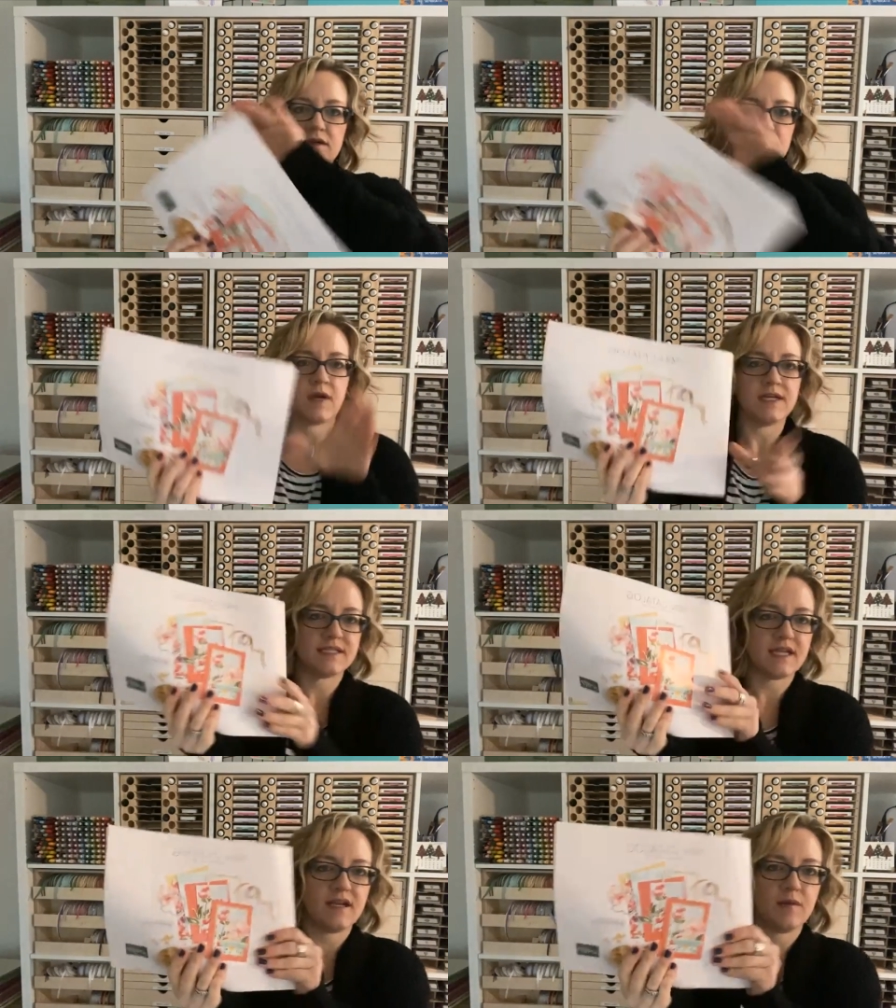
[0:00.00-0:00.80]
Right
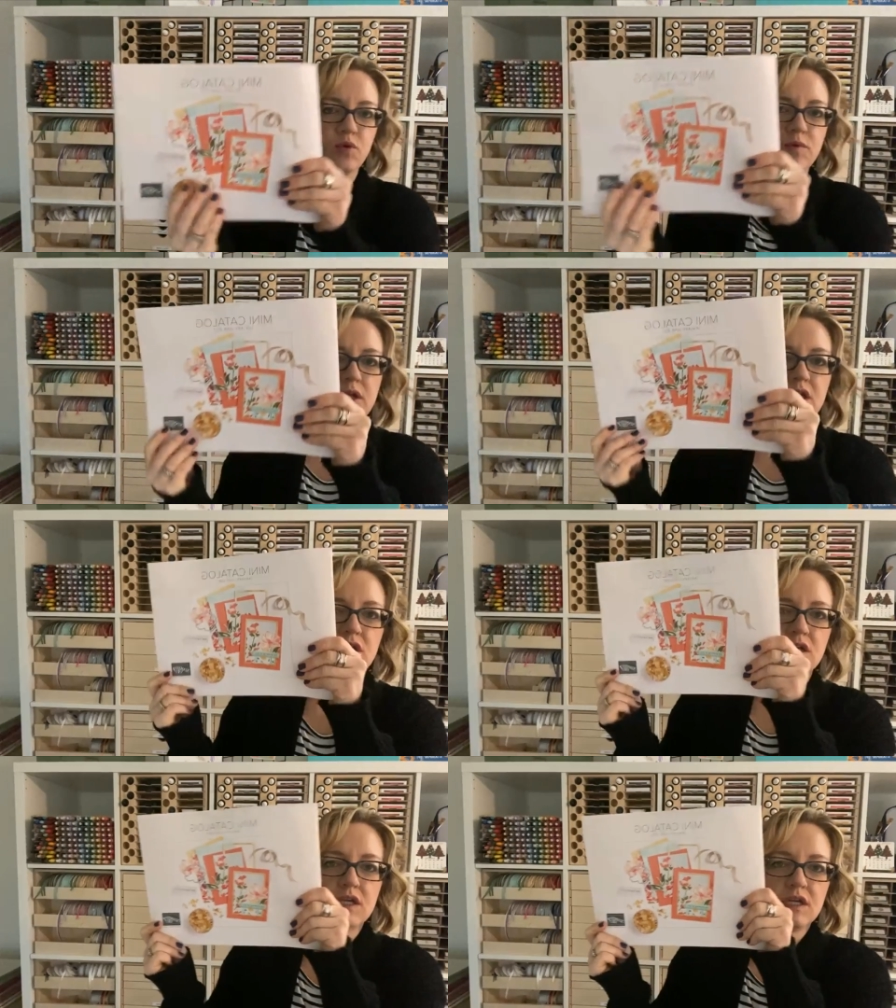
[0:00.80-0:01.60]
side up would be
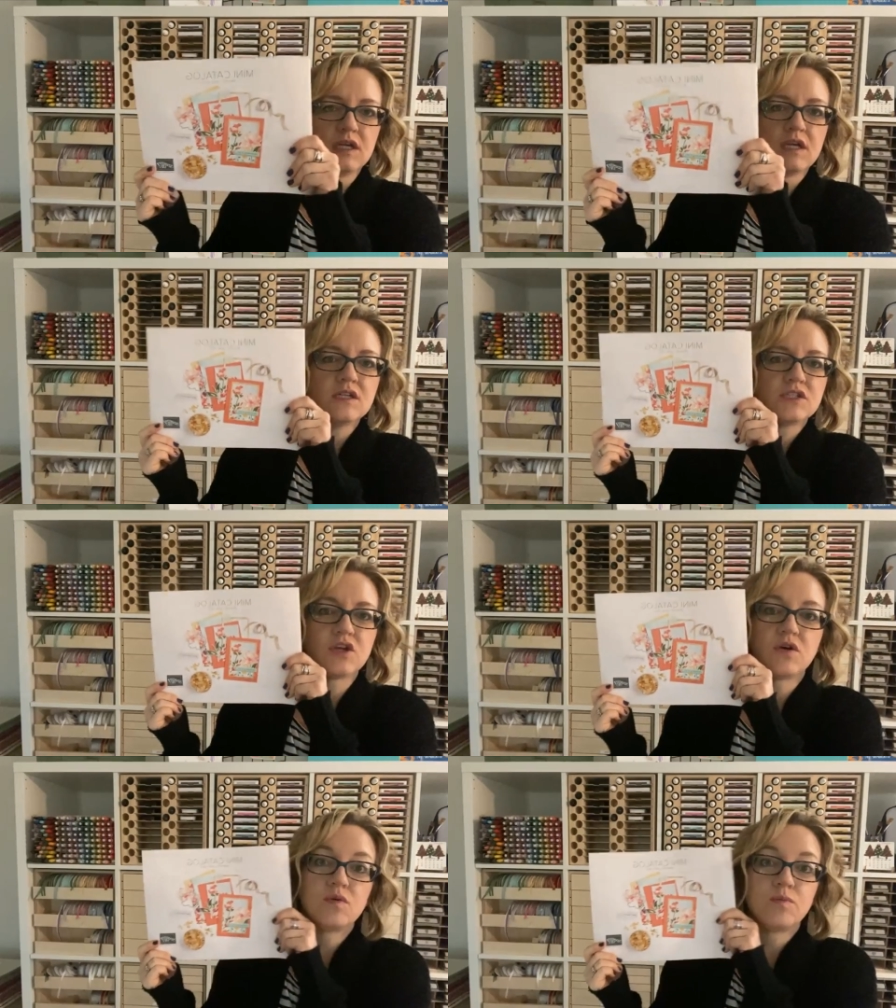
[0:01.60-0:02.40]
good.
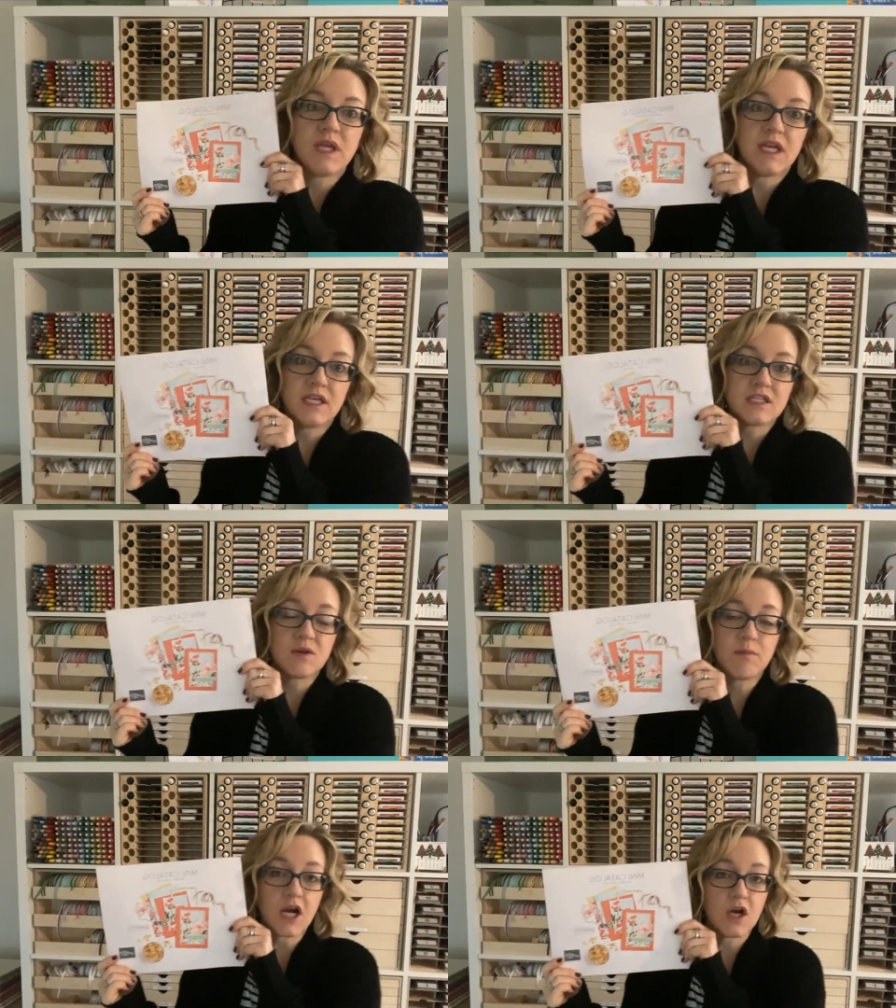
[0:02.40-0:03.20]
So beginning
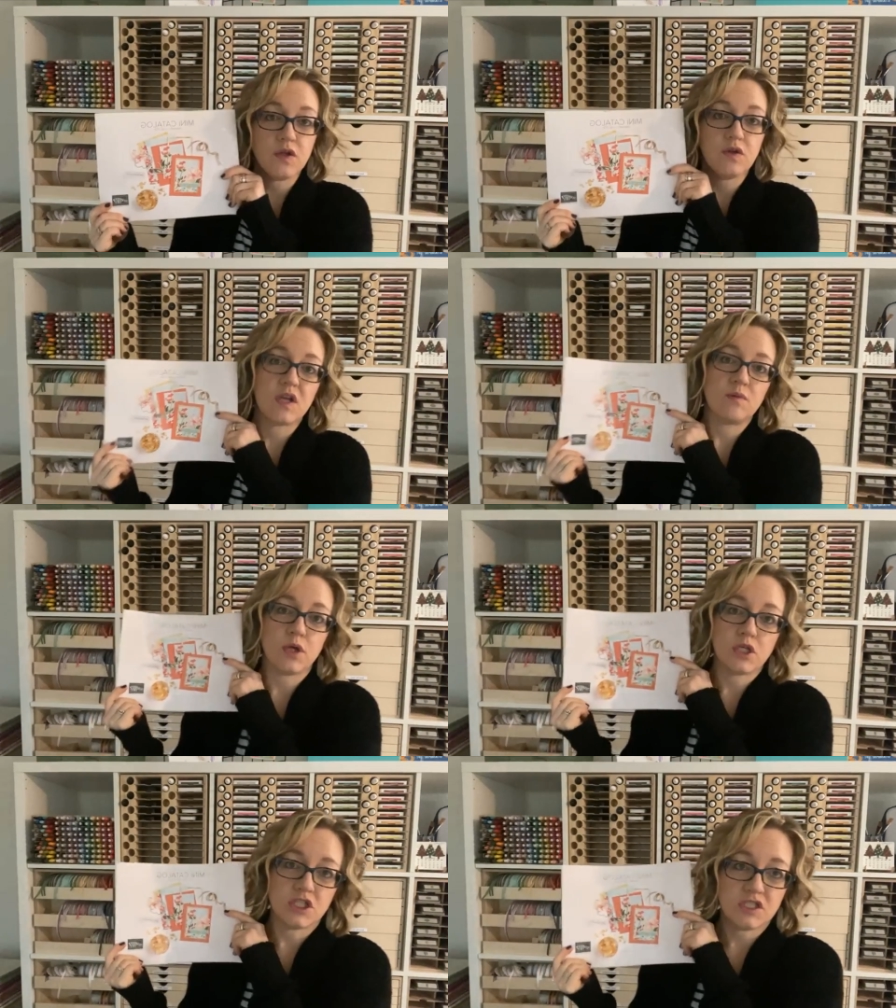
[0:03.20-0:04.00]
tomorrow, you can
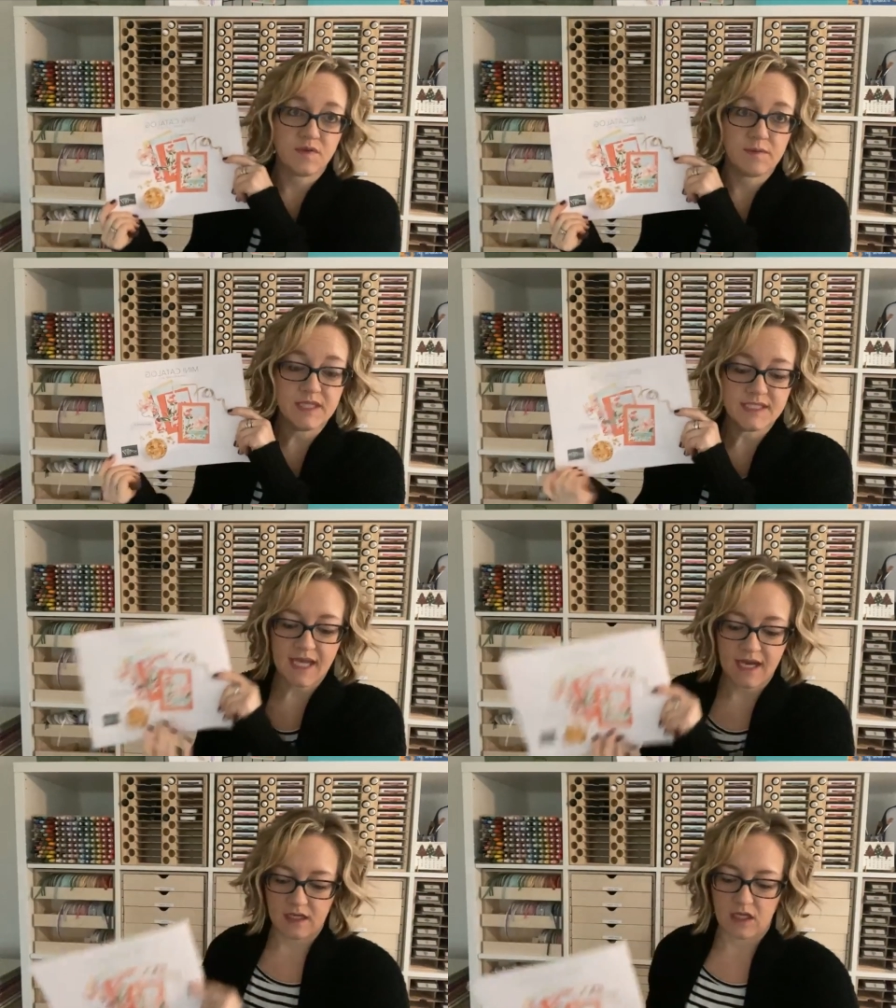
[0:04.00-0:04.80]
purchase from this
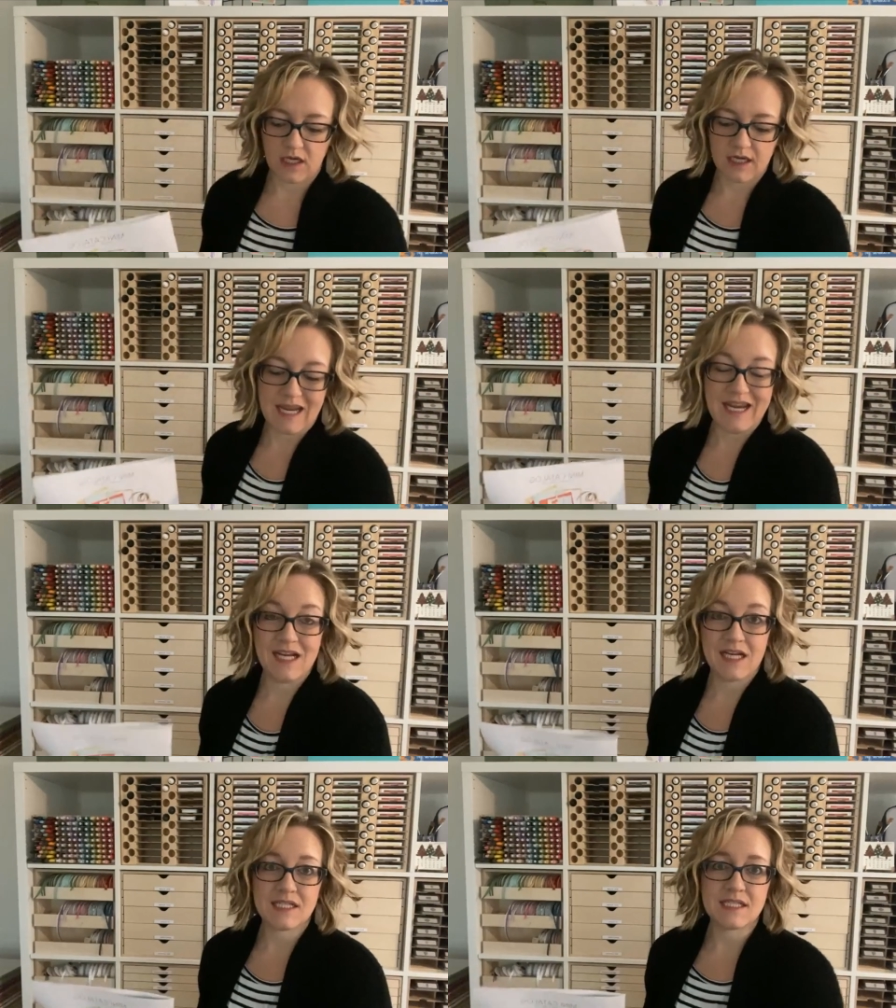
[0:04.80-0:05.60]
catalog
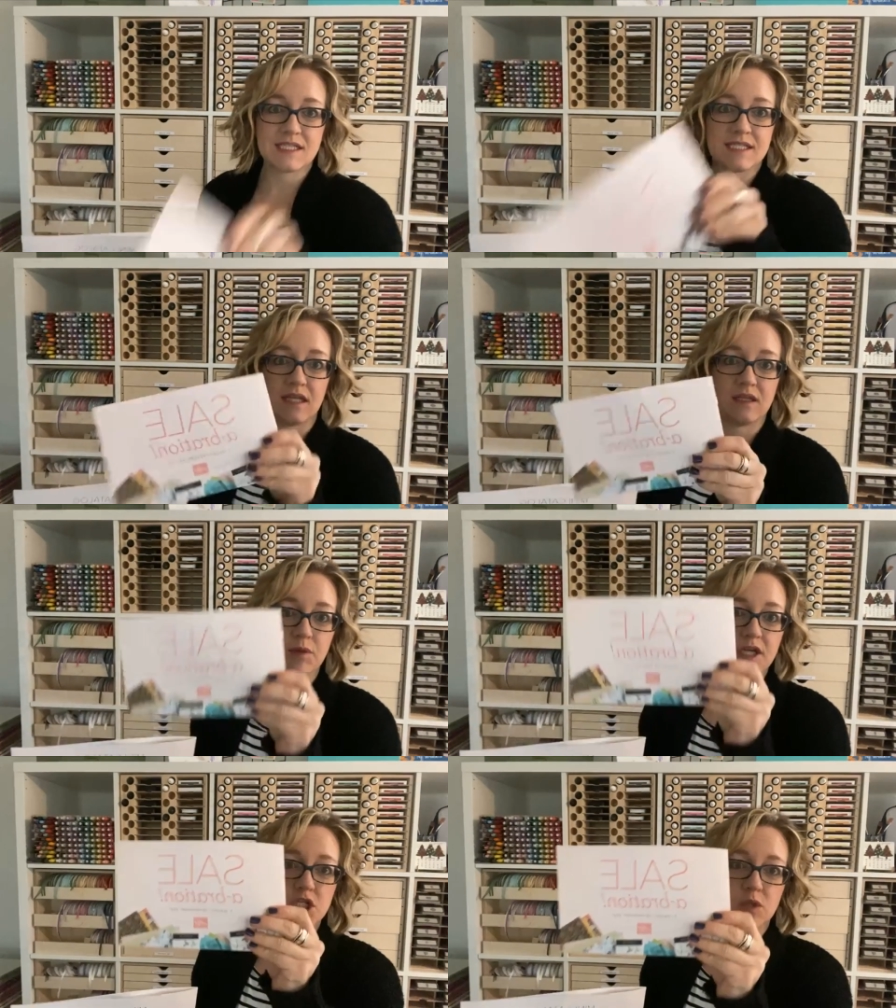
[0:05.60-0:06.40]
and
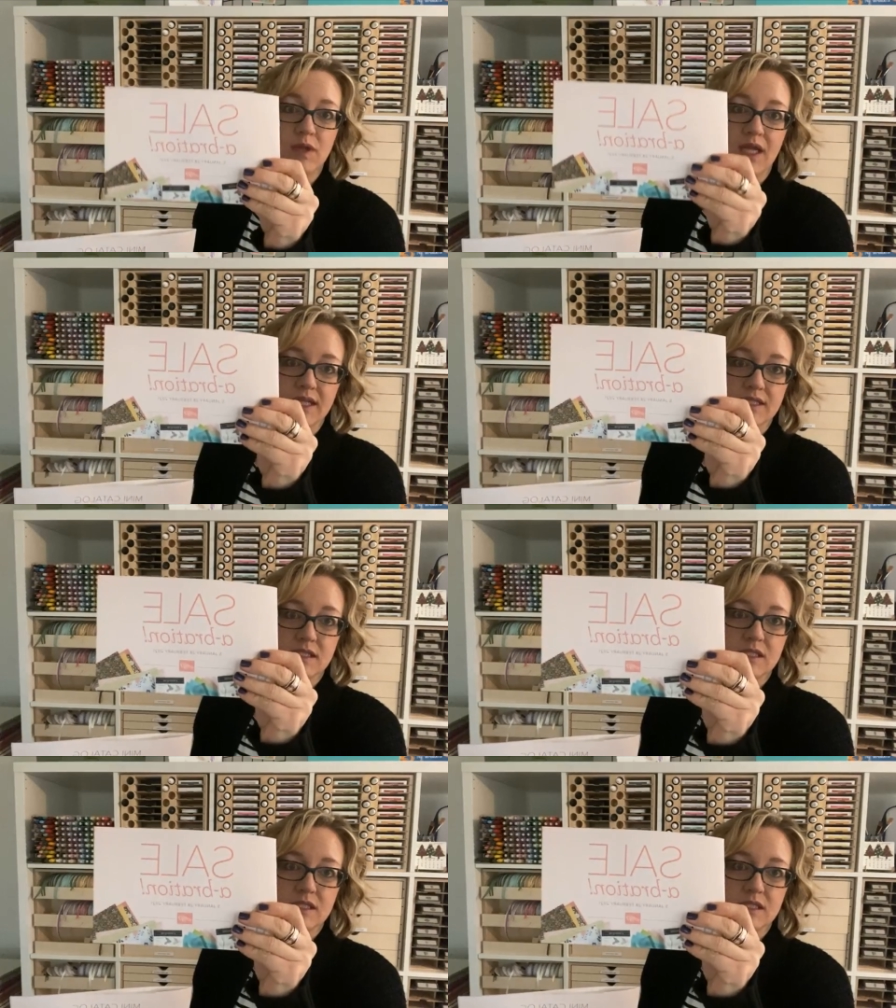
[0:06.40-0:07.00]
celebration begins.